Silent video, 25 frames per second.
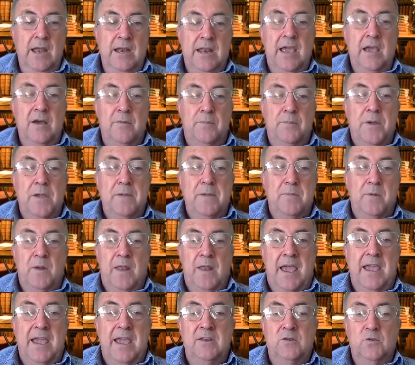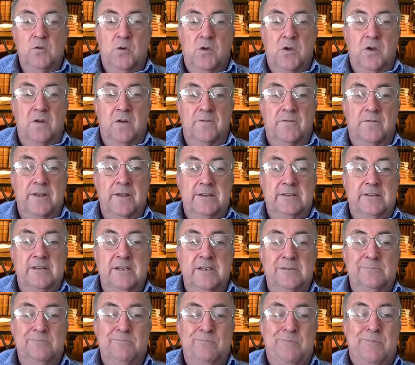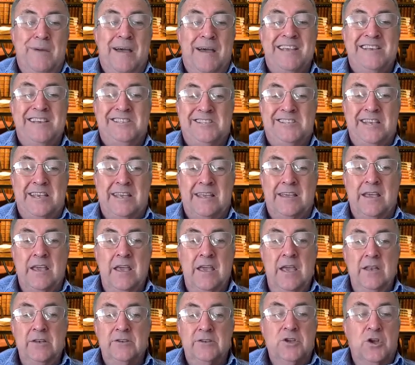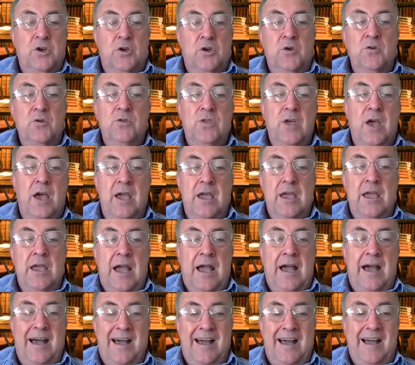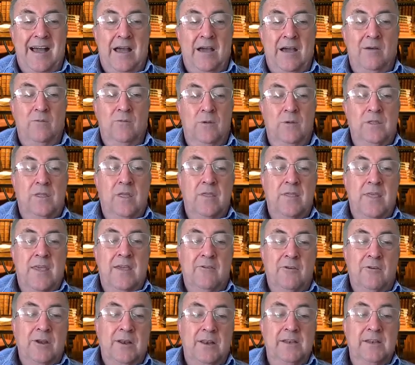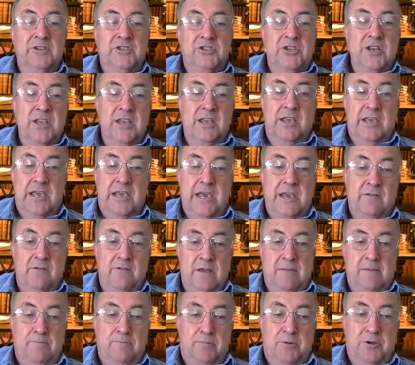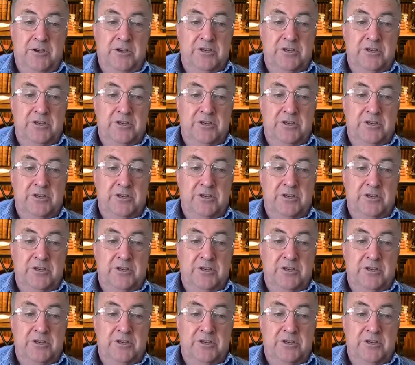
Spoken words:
And how people handle conflict is basic to who they are, whether they're a listening, caring